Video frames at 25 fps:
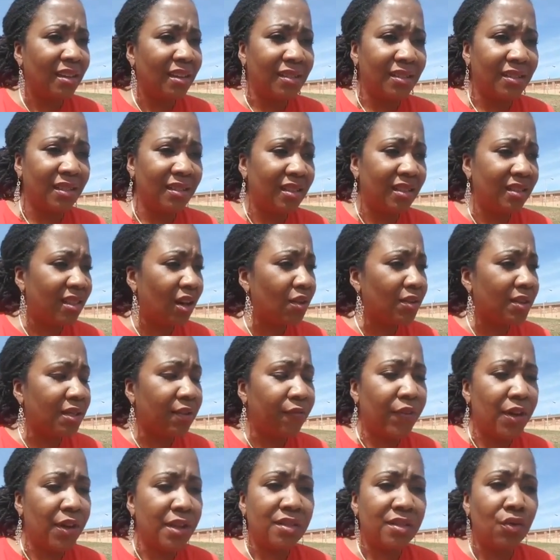those of
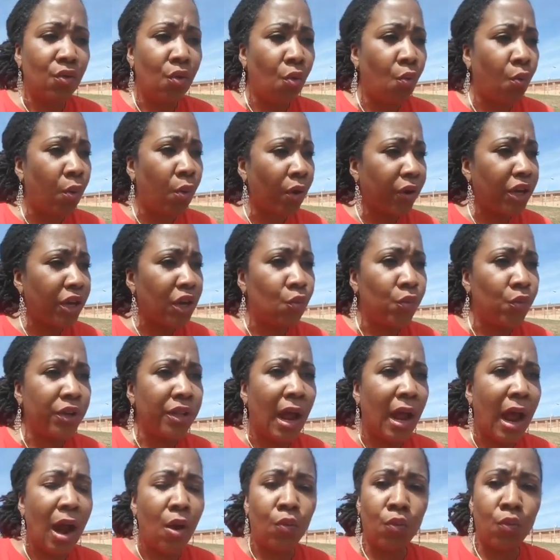us who are working with
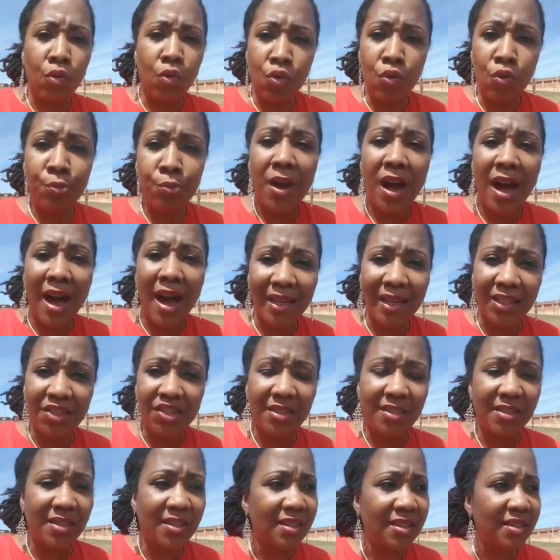our womb
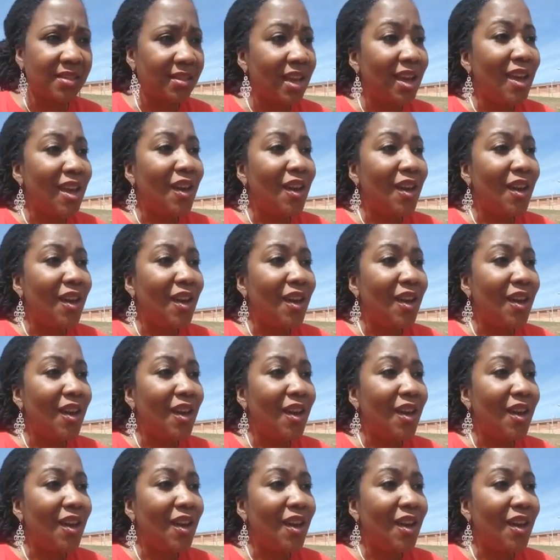consciousness,